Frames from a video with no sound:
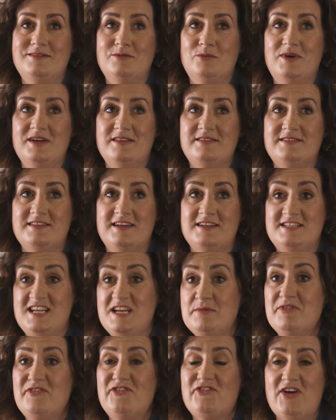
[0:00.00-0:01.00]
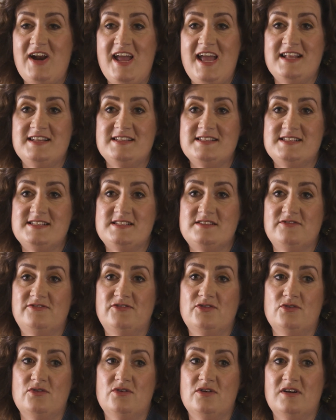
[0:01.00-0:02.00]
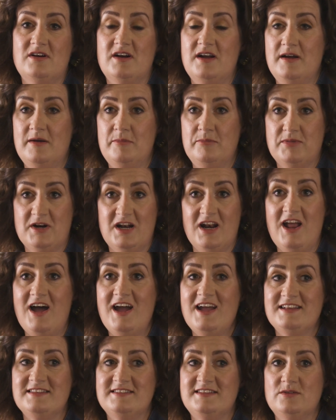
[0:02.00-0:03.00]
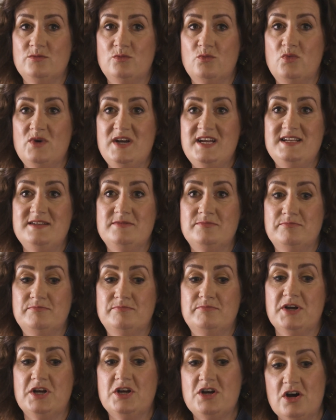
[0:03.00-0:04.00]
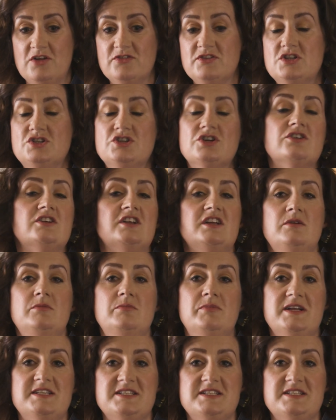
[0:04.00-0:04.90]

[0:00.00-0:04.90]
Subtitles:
with a team of friends for a client that we'd begun the journey by